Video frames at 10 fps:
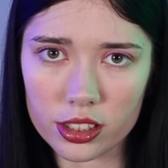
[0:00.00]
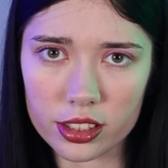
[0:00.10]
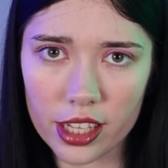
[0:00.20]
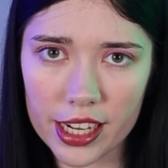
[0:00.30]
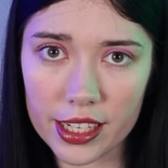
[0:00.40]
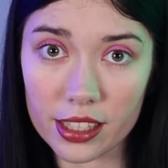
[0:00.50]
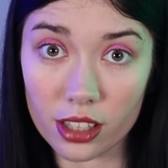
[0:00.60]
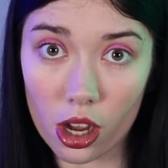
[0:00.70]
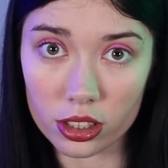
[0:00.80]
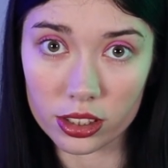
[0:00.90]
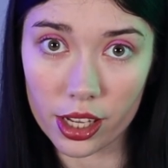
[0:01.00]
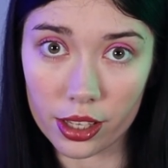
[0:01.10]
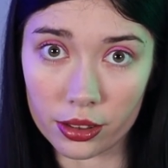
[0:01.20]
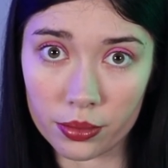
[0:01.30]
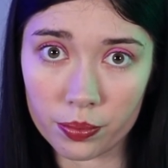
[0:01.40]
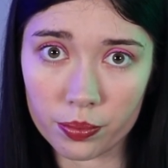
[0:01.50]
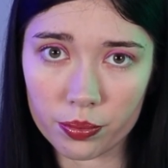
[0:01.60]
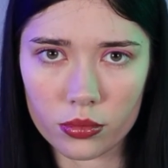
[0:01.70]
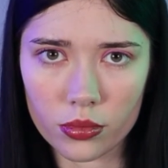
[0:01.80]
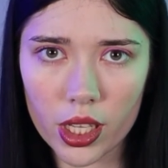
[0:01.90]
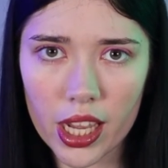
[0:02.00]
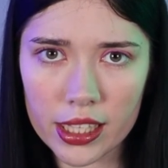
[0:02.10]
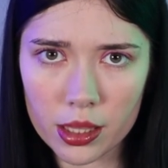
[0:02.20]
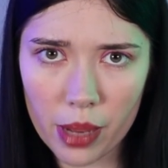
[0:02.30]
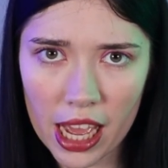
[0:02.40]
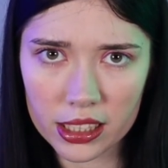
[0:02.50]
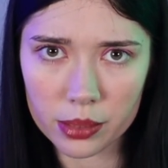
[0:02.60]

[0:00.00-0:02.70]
to take a dark turn. In the packed